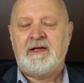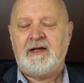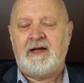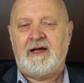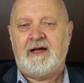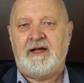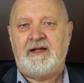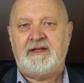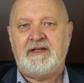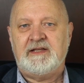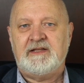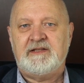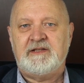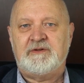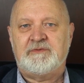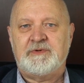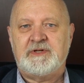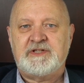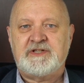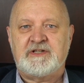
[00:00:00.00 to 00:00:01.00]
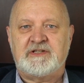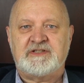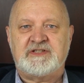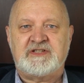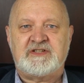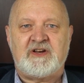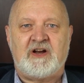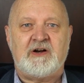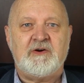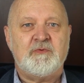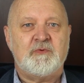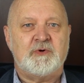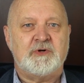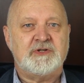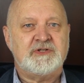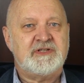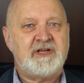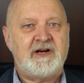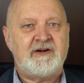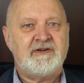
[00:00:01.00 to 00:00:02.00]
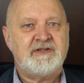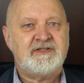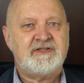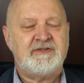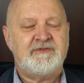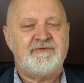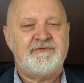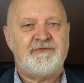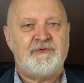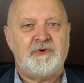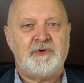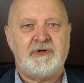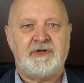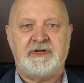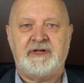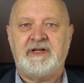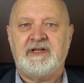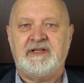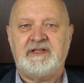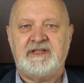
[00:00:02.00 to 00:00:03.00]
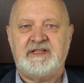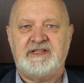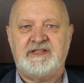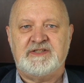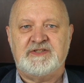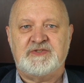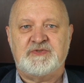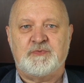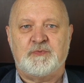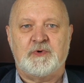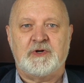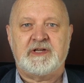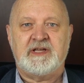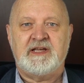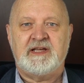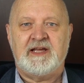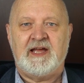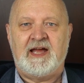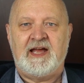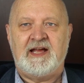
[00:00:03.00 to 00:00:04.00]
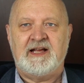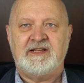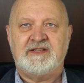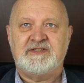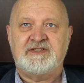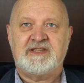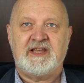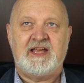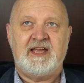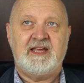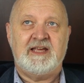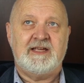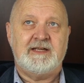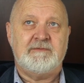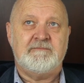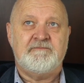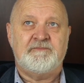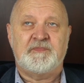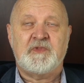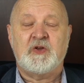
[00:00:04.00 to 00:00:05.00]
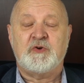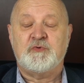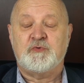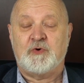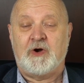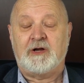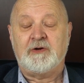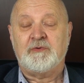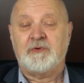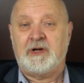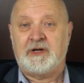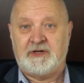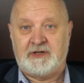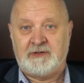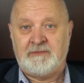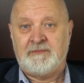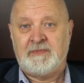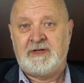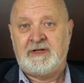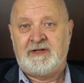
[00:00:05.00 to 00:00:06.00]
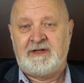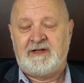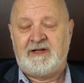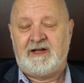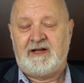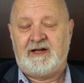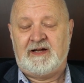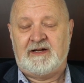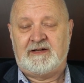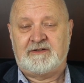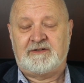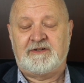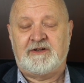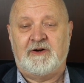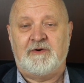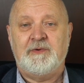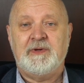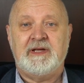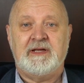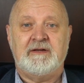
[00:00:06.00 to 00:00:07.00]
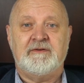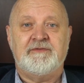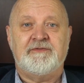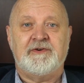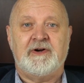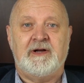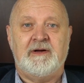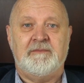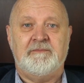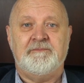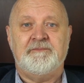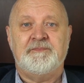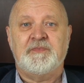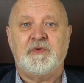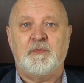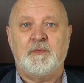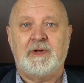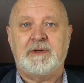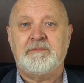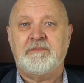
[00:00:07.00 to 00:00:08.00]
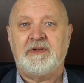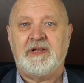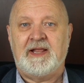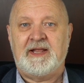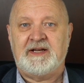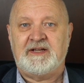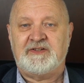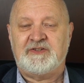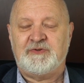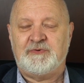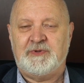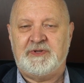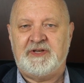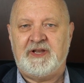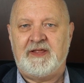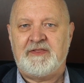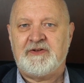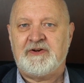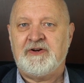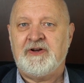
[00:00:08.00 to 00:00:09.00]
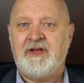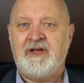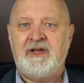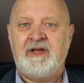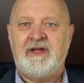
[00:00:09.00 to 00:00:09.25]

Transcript: in the original Star Wars, Harrison Ford is working as a drug runner going from one planet to another,